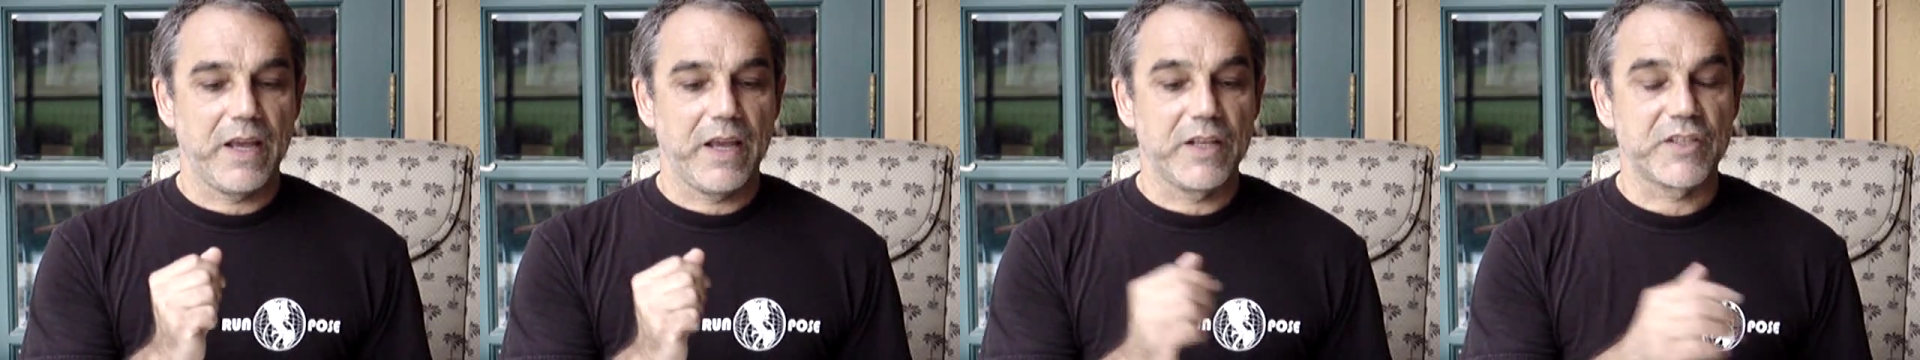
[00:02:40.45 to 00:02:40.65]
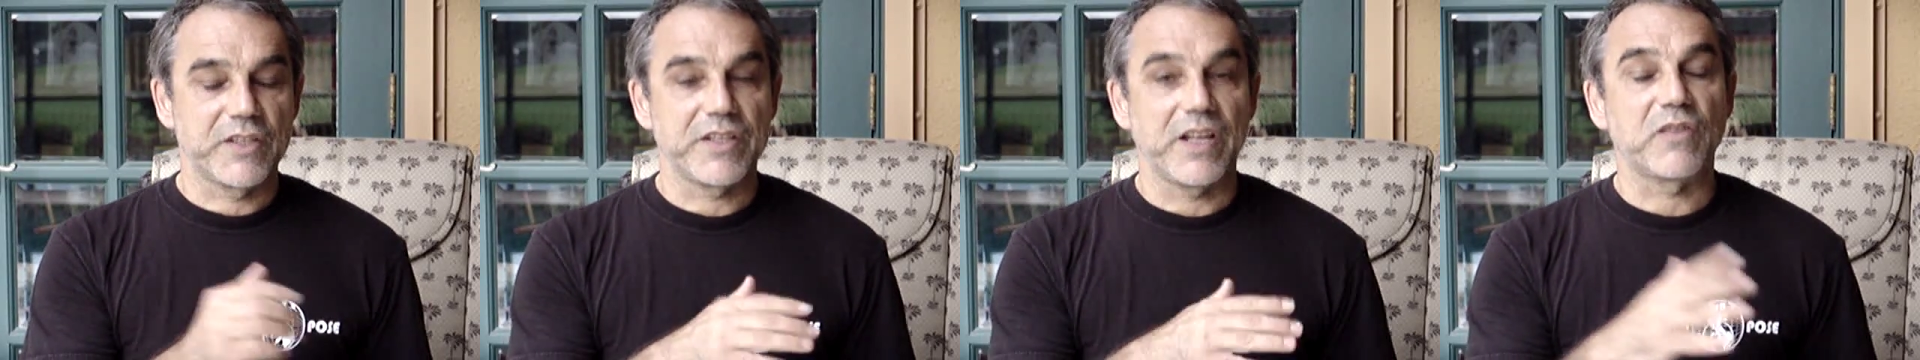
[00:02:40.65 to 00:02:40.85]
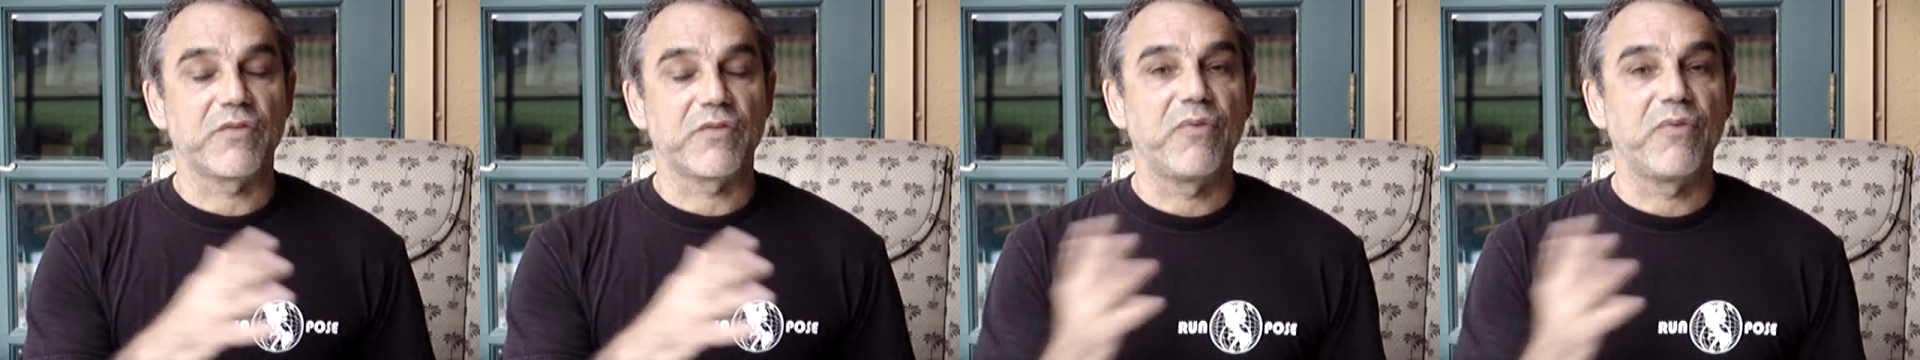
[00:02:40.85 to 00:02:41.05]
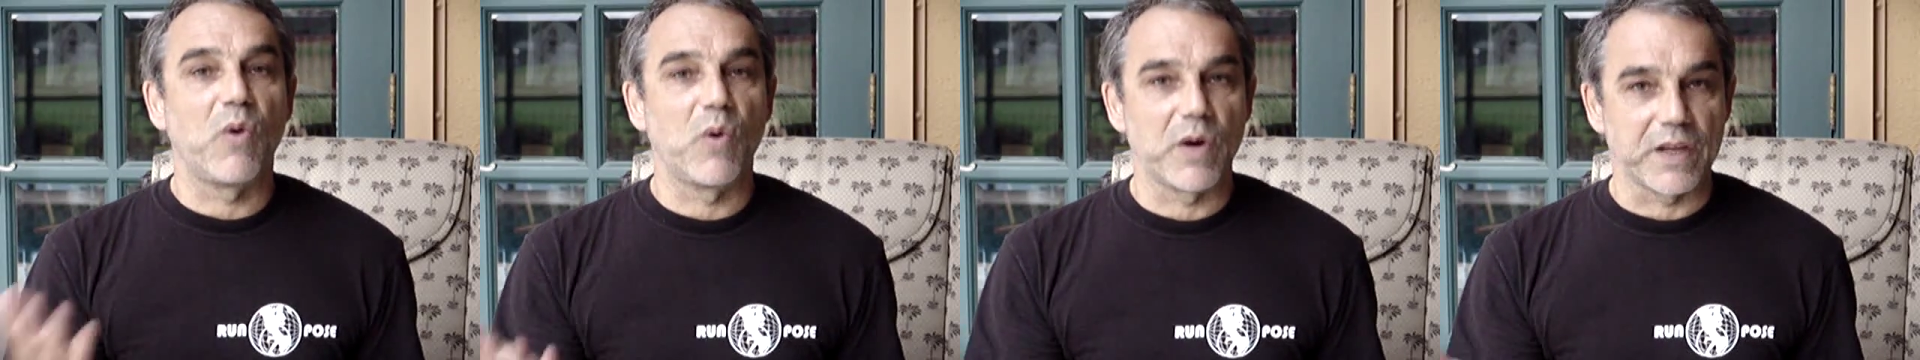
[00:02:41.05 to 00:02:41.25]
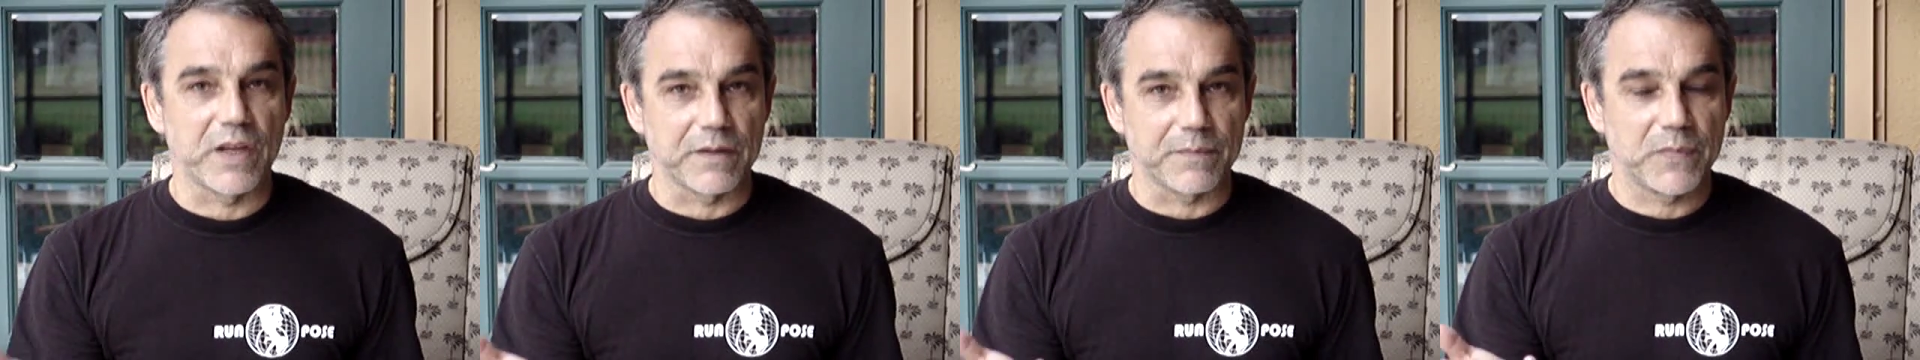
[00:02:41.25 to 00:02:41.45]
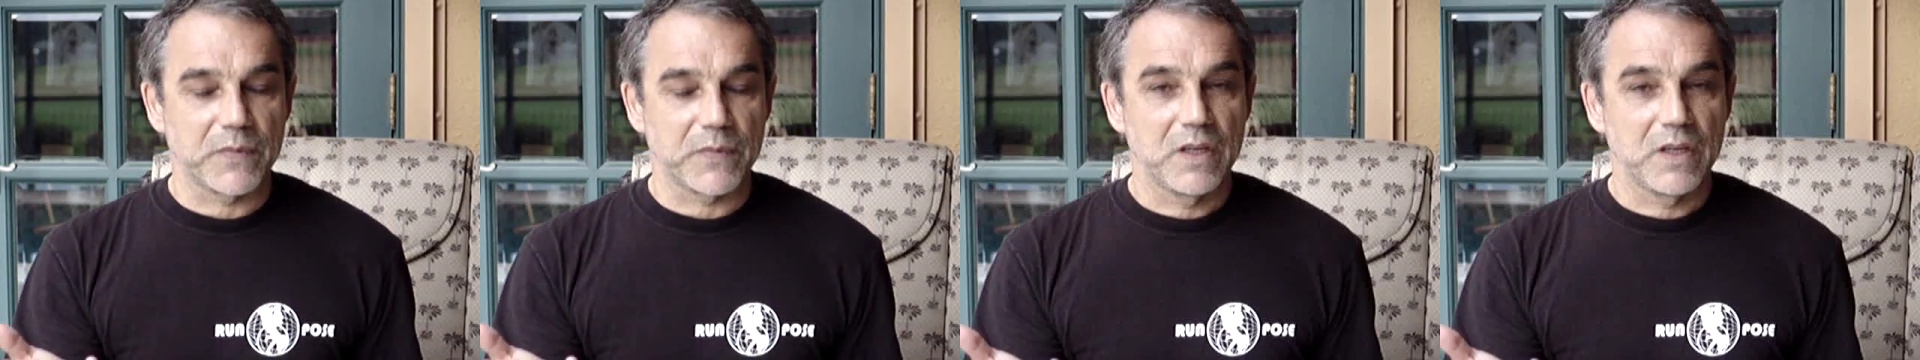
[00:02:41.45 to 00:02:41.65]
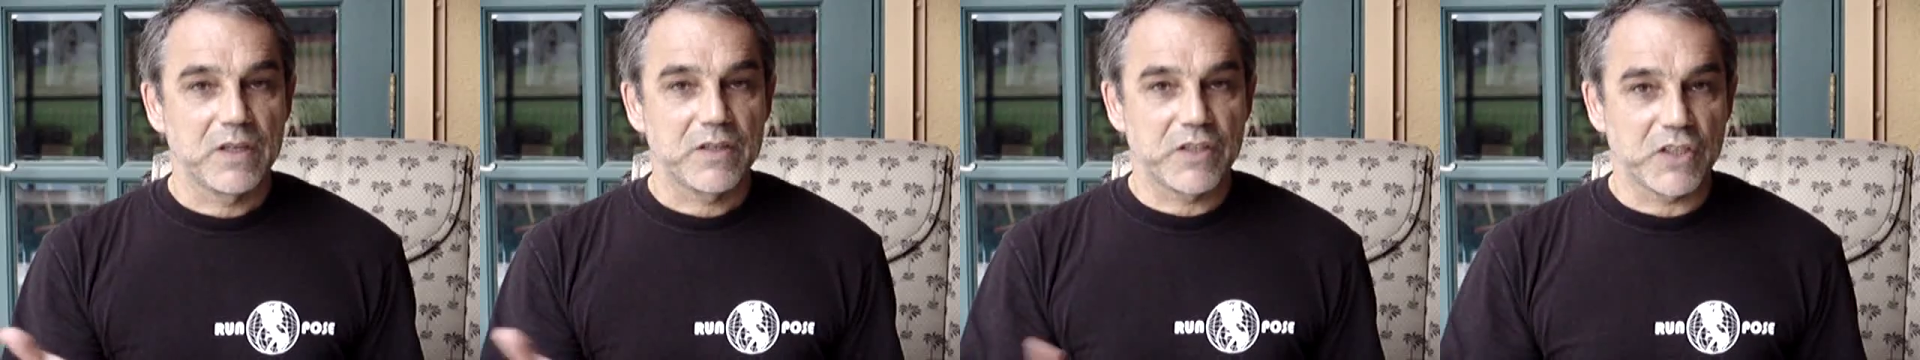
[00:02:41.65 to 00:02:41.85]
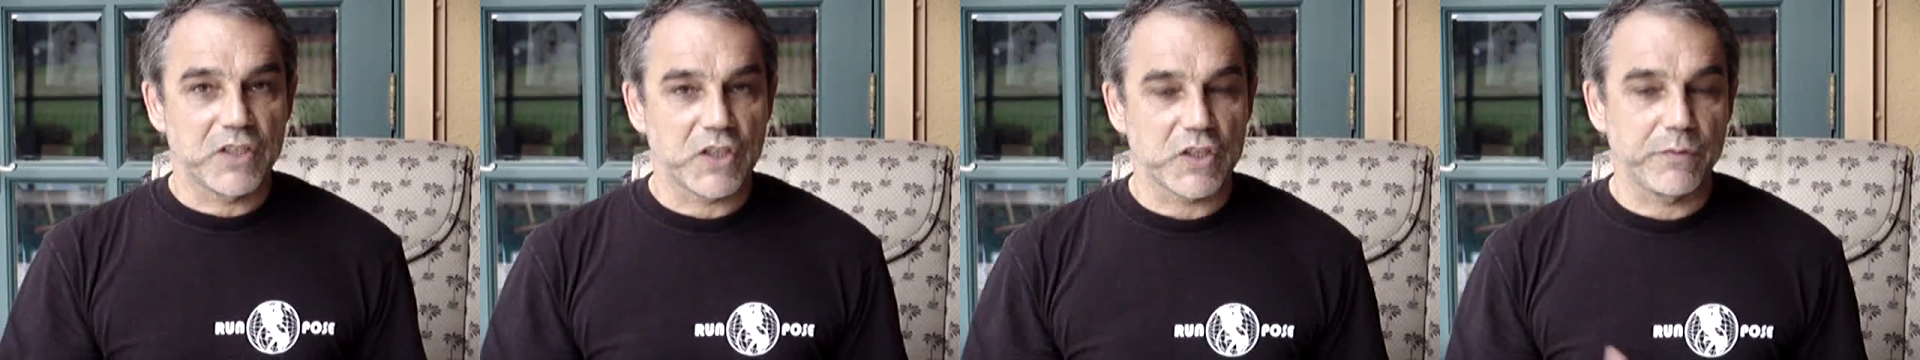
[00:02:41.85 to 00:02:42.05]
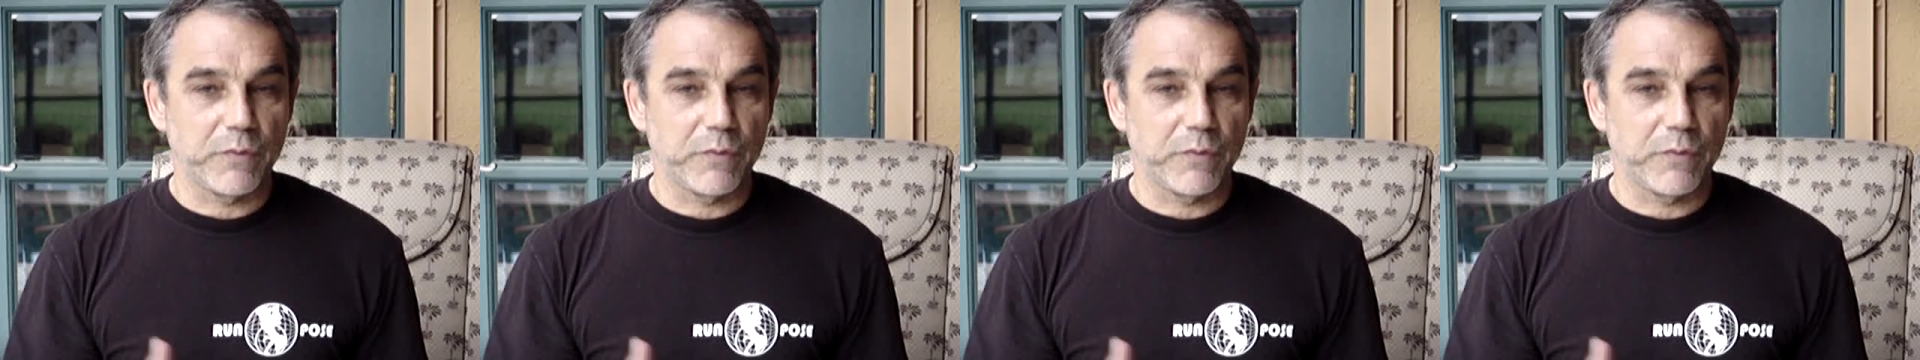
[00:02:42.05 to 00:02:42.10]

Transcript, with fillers: and start falling this